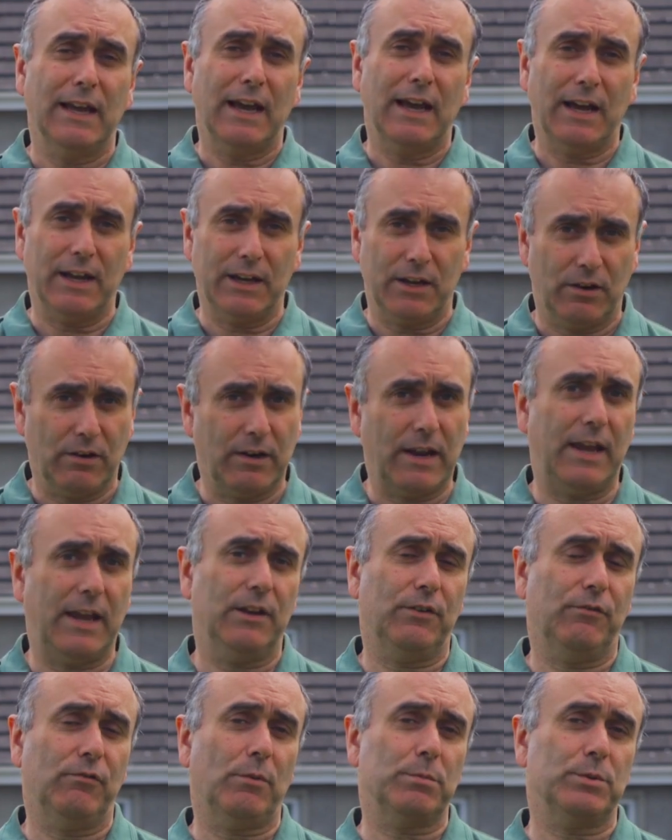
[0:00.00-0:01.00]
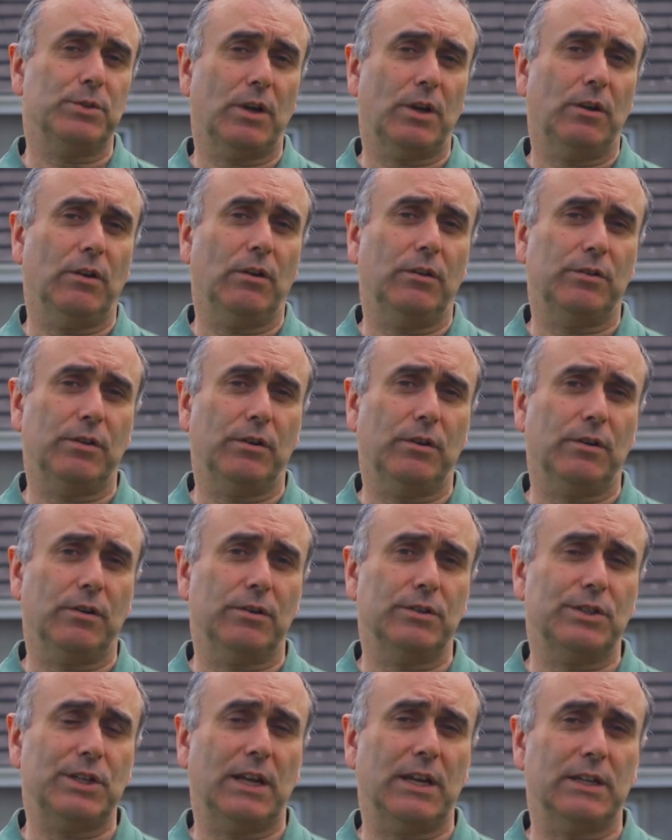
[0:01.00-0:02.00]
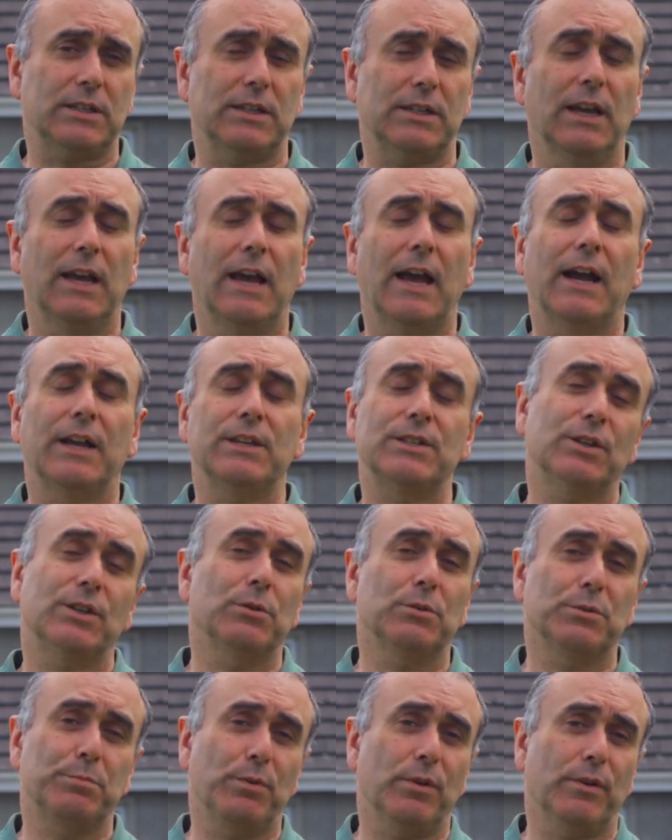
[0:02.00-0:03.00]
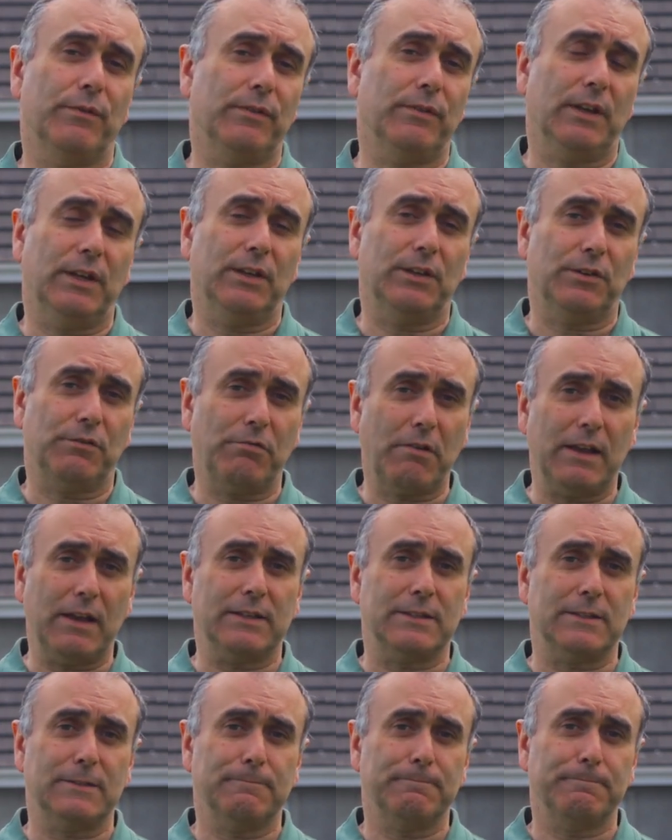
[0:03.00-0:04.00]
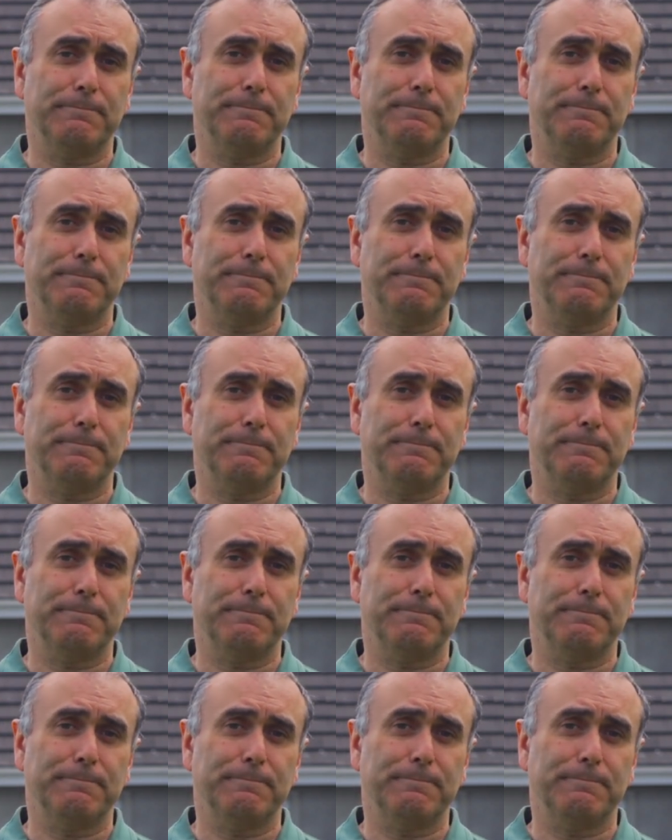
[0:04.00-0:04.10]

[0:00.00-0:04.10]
and her head drops down onto her chest and she goes beautifully into trance.